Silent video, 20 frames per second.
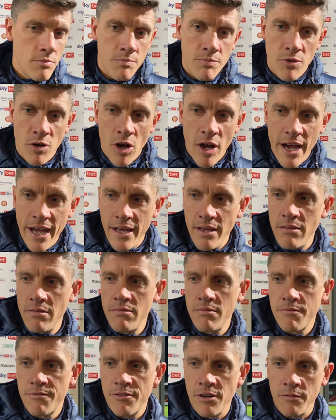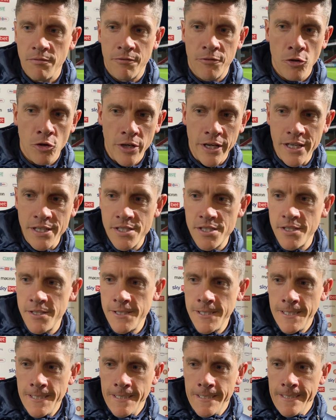bright, front-footed,
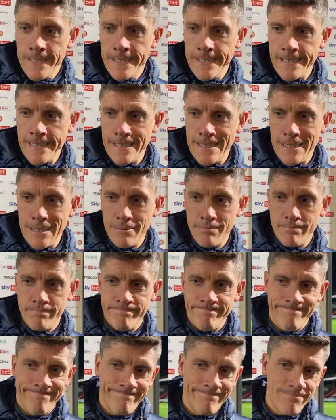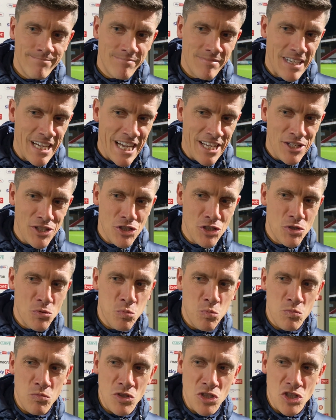and you
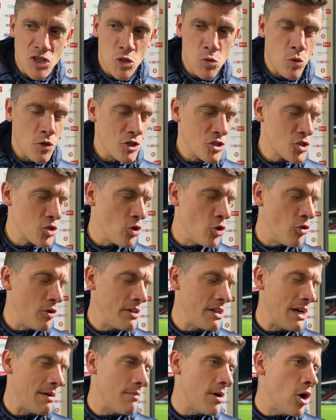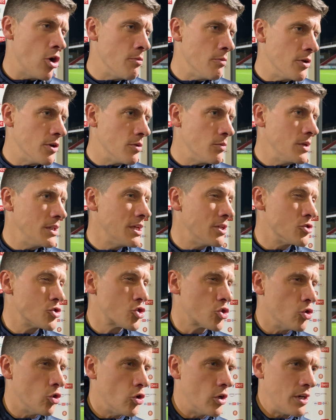just want to score in that moment, and we didn't
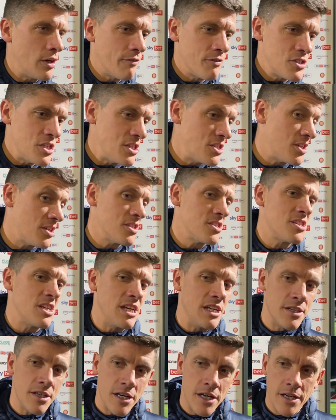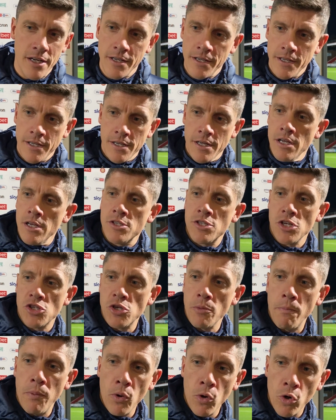score, and obviously to concede
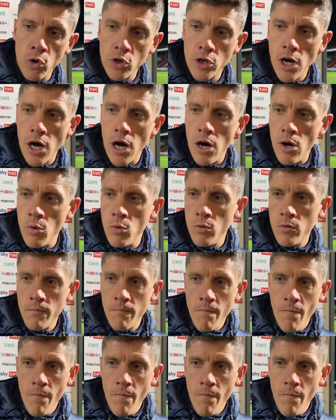such a poor goal